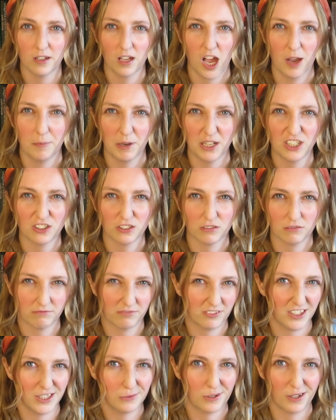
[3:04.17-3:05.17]
I might just
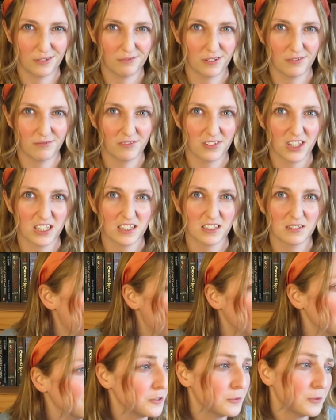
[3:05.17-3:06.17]
read what I've written for this.
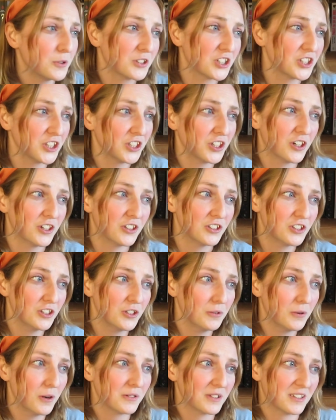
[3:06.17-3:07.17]
After watching her
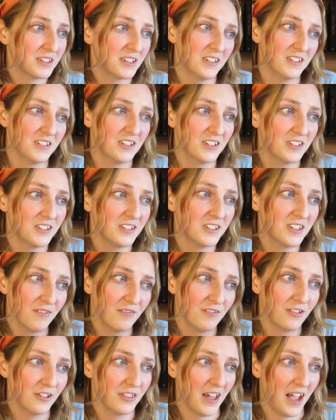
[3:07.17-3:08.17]
two older sisters
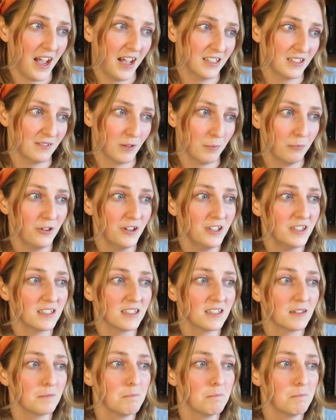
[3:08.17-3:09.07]
suffer at the hand of a prince,